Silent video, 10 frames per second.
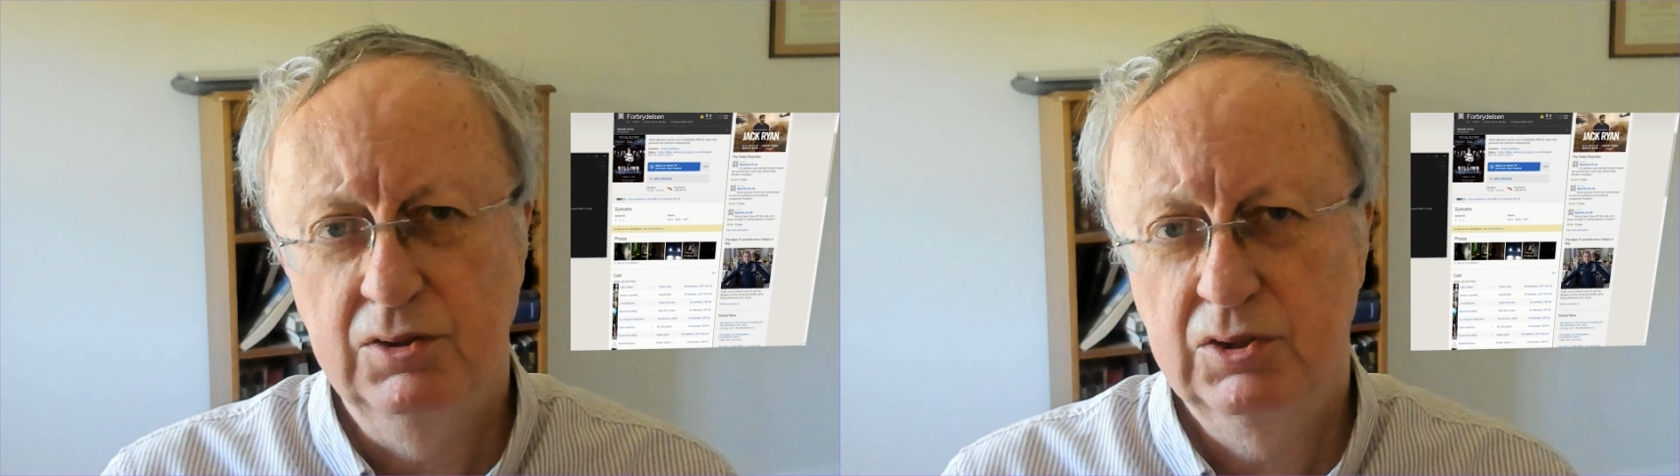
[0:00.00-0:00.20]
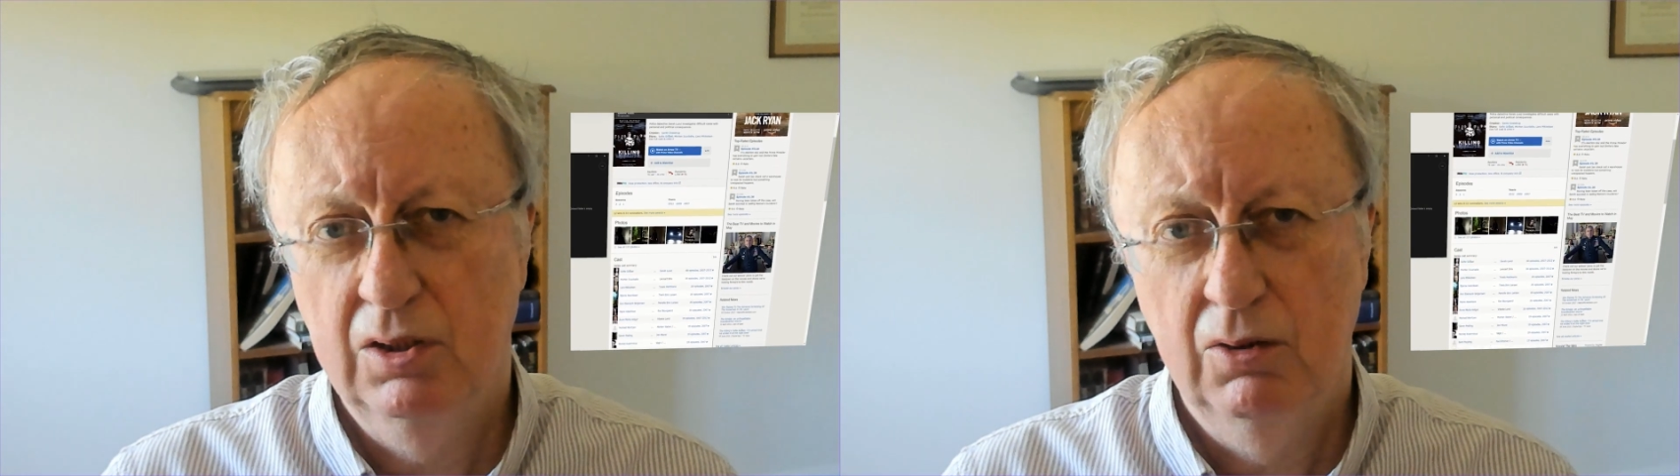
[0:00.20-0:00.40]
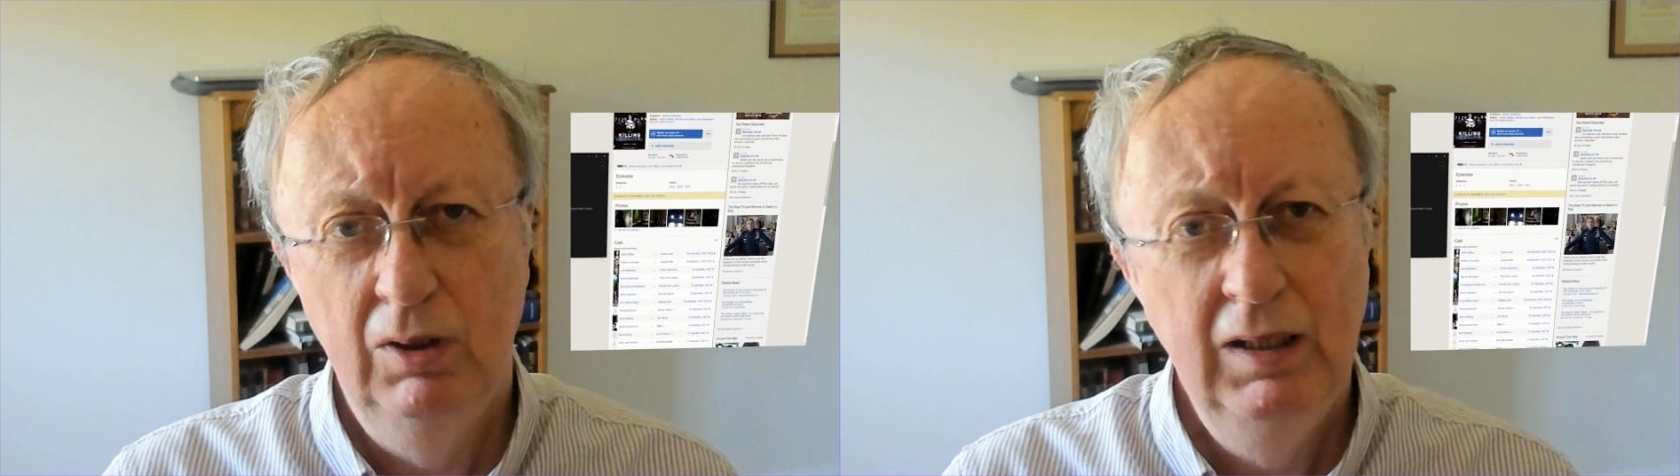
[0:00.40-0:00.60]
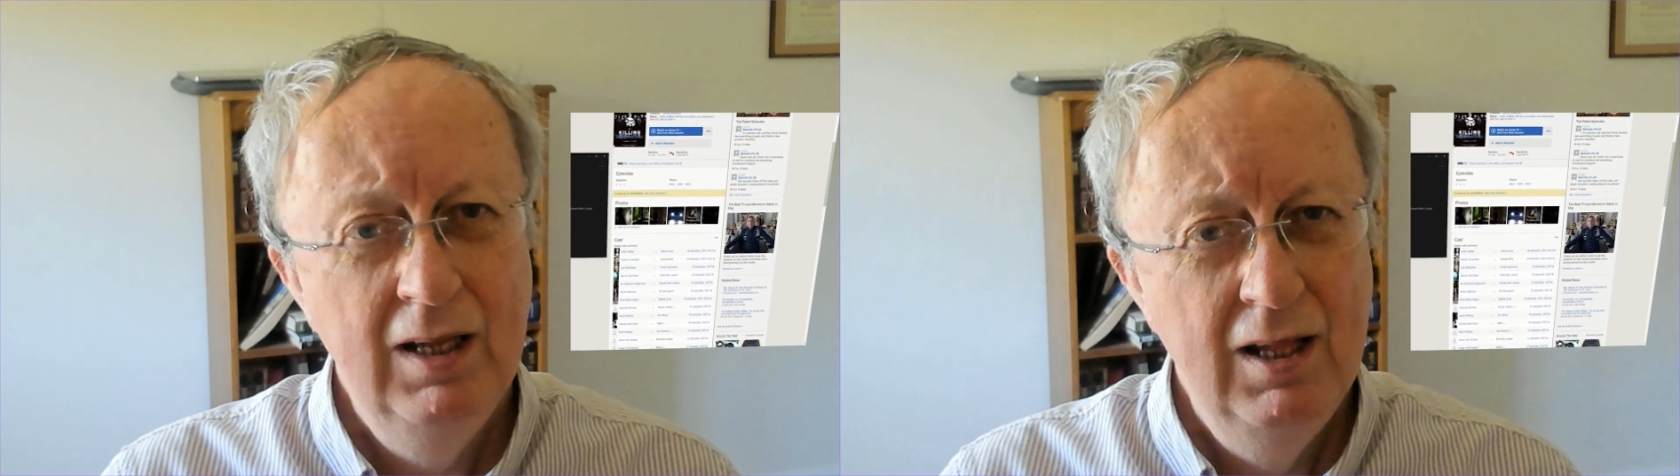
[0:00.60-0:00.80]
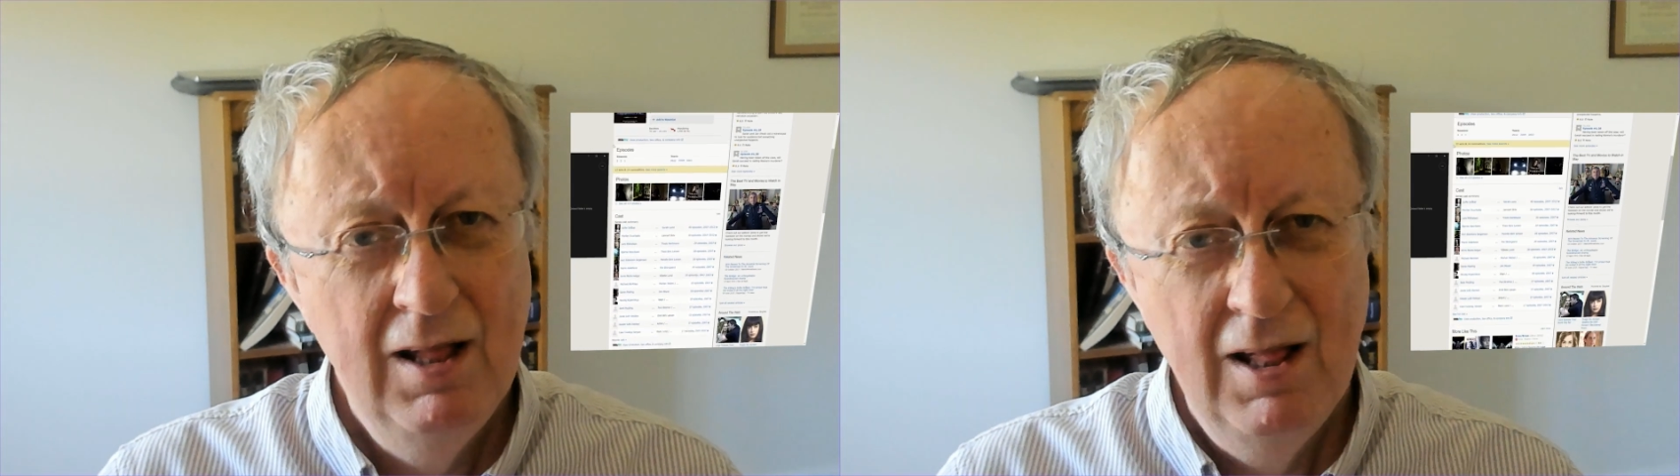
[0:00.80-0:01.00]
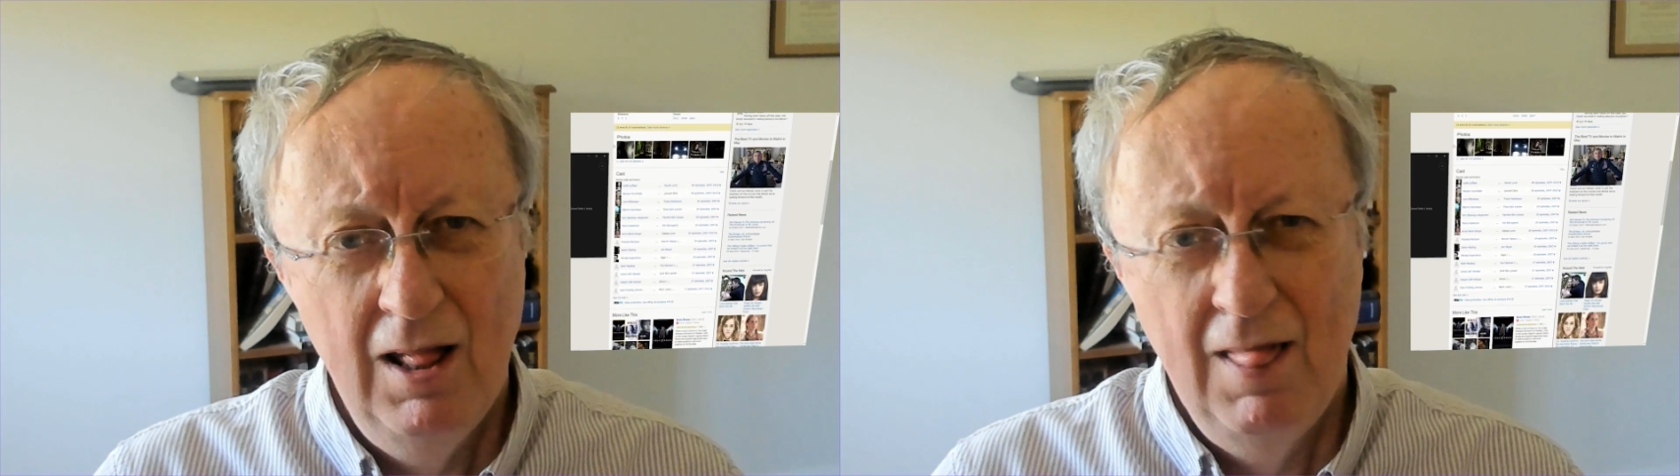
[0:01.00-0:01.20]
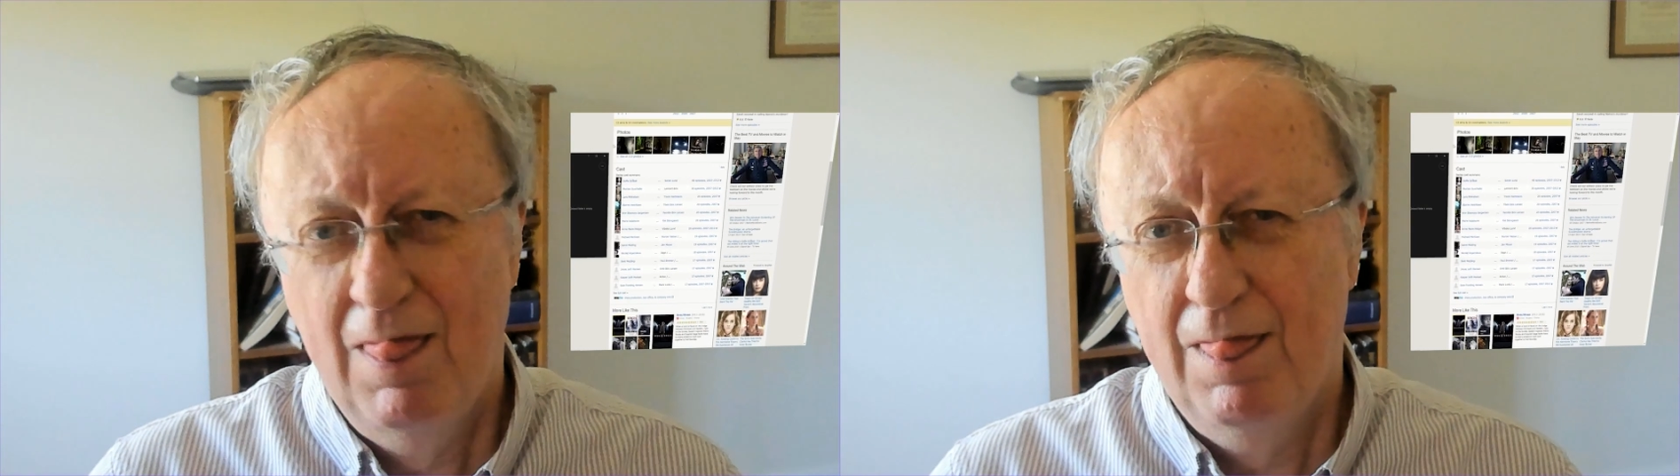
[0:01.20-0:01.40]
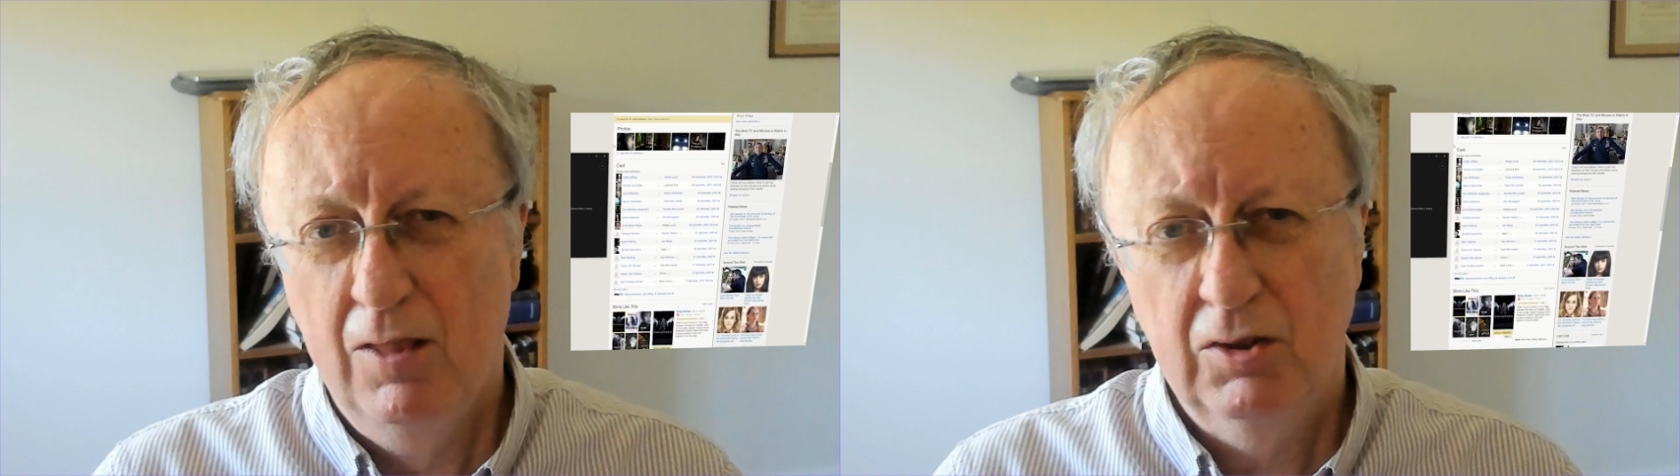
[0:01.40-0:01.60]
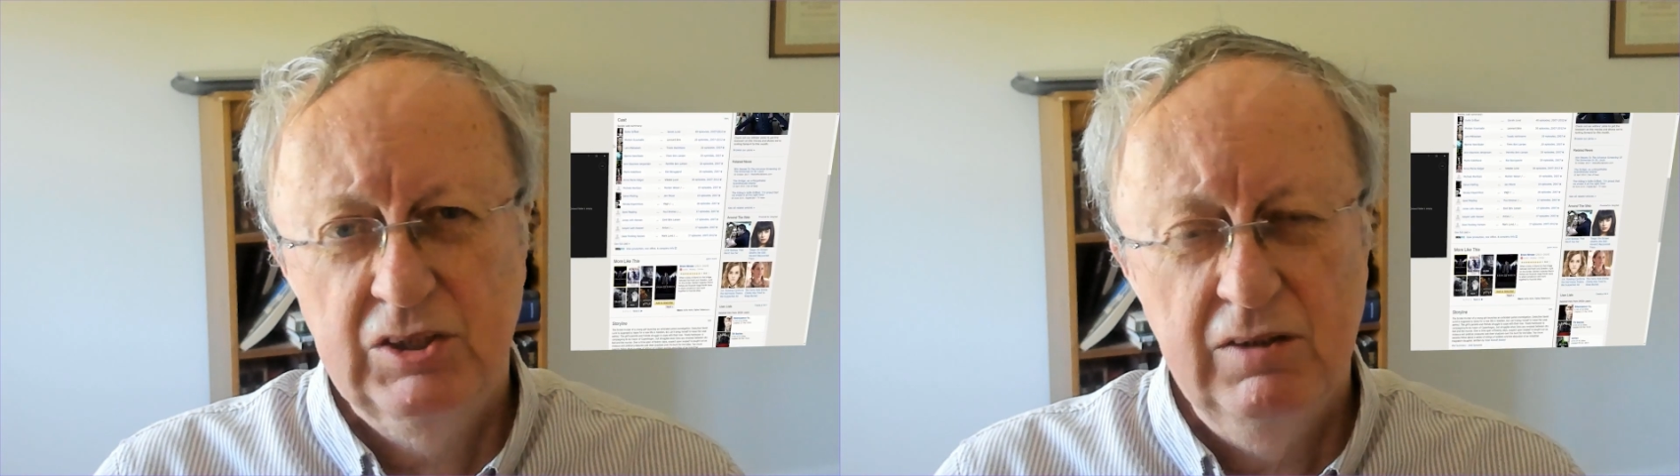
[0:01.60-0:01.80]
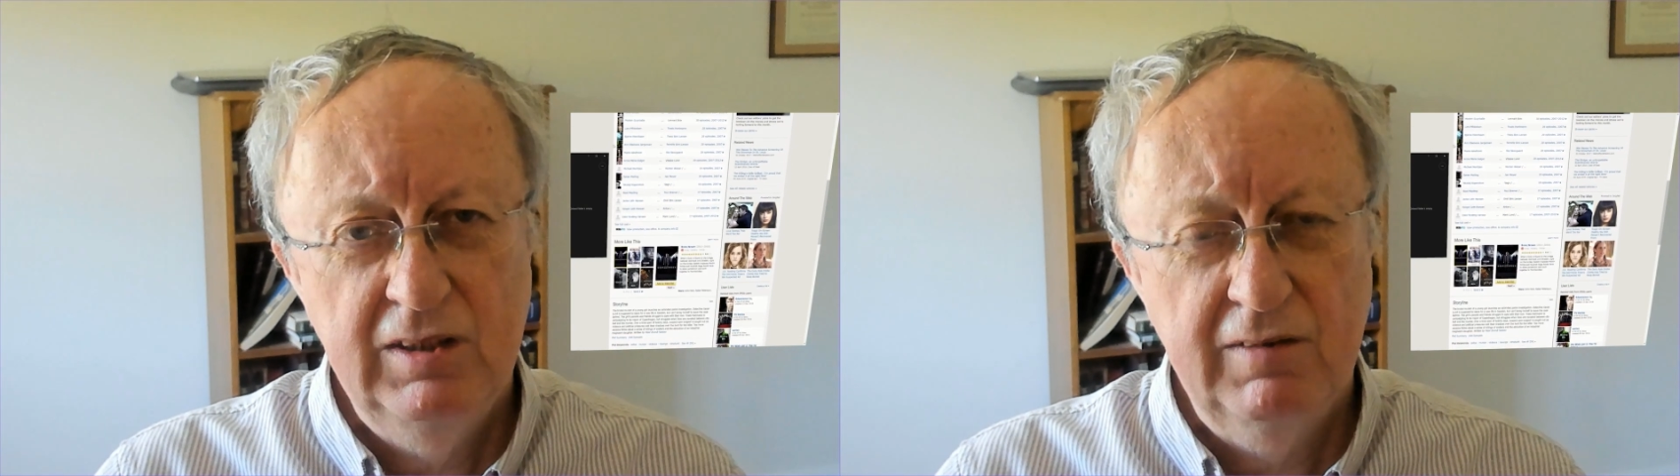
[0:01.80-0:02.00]
So
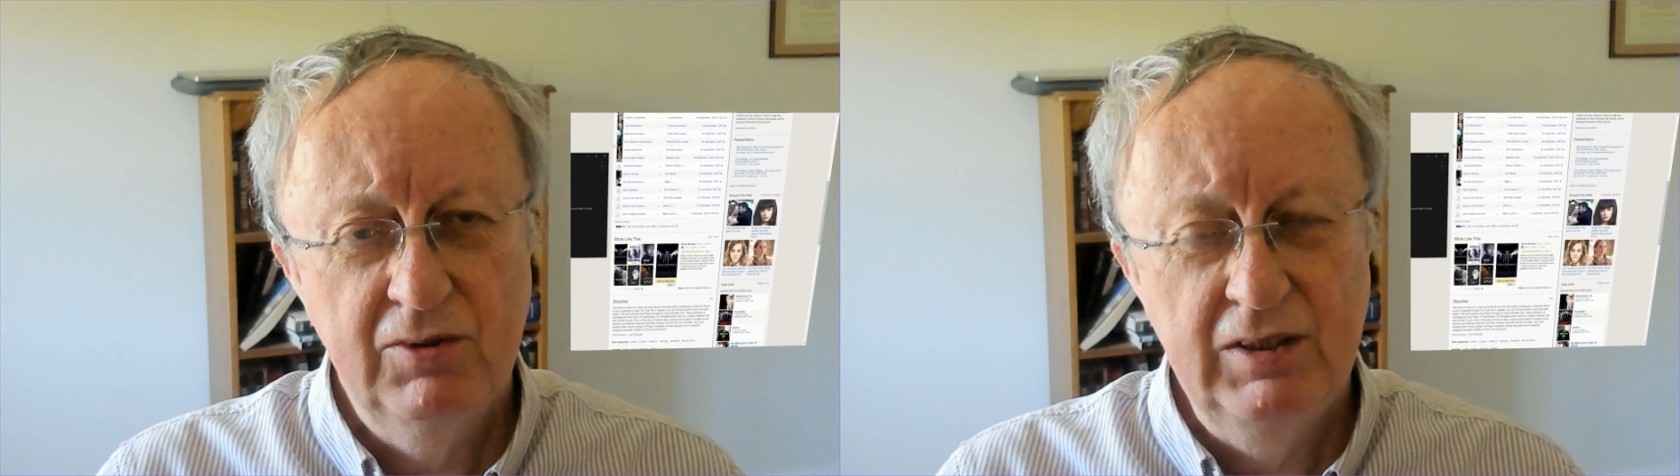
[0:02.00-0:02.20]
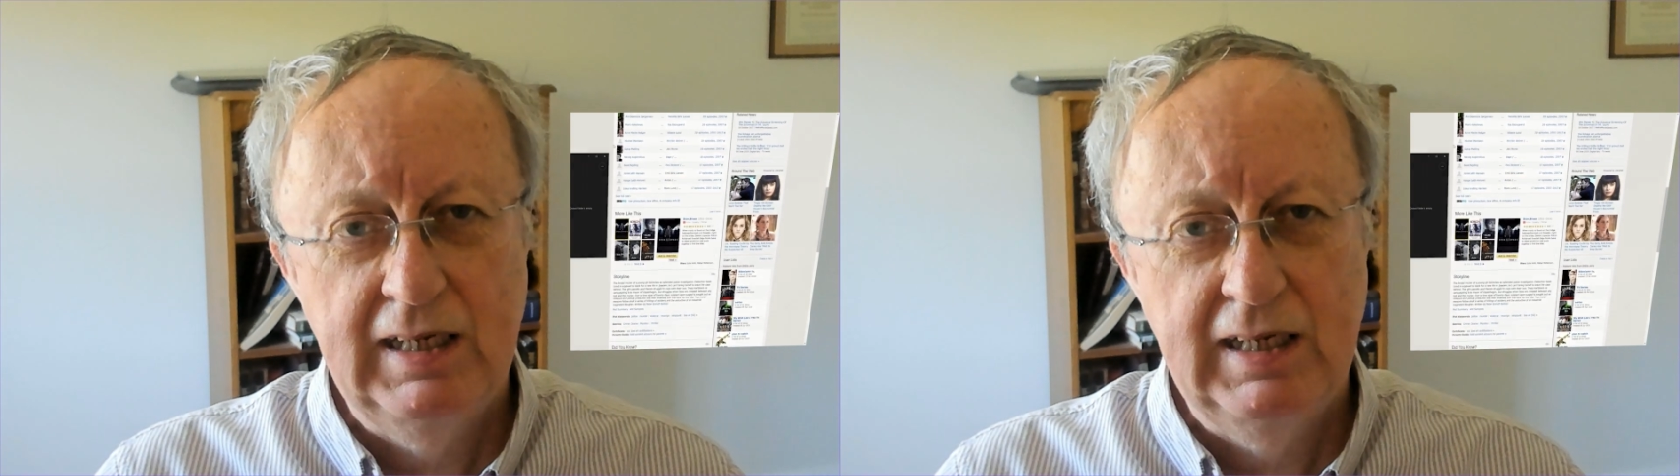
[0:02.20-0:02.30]
lots of different